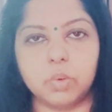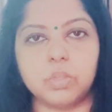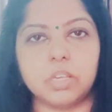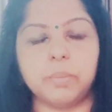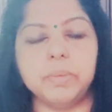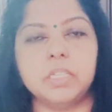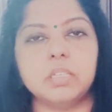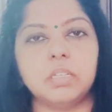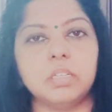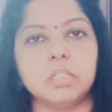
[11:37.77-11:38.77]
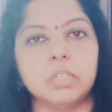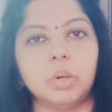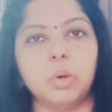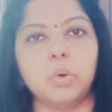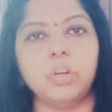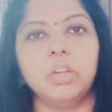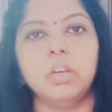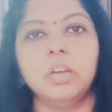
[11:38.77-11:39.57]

course administrator or